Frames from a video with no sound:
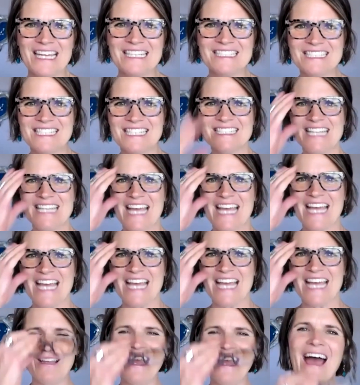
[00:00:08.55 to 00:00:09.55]
and today
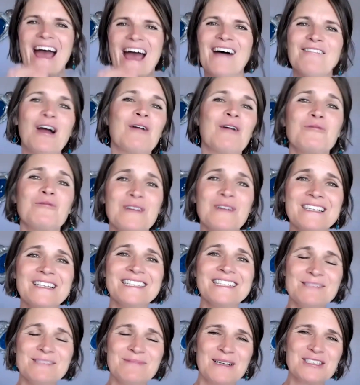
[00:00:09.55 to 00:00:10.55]
we have a
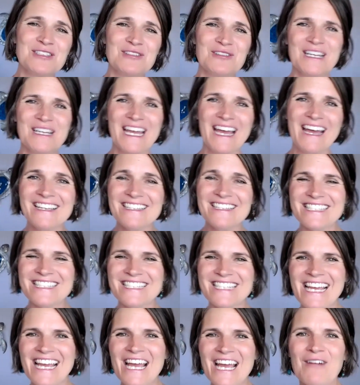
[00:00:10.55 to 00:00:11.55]
really special guest.